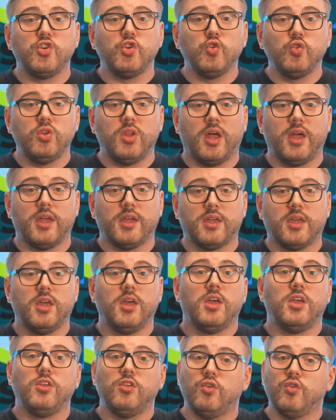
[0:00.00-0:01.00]
you like
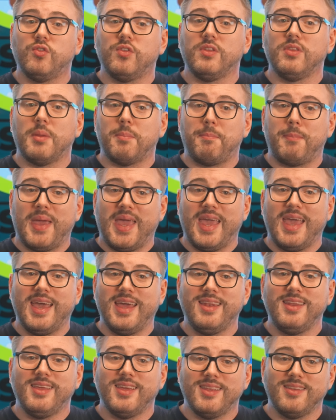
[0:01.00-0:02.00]
using the
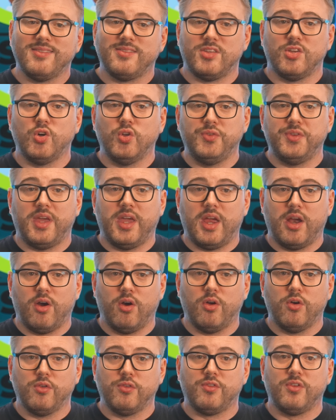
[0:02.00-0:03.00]
pan and tilt
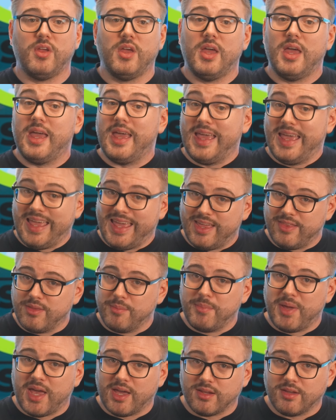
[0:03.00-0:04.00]
arrows and the
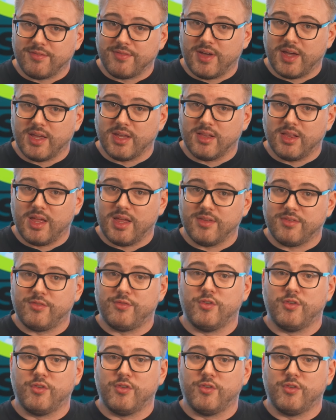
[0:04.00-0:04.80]
magnifying glass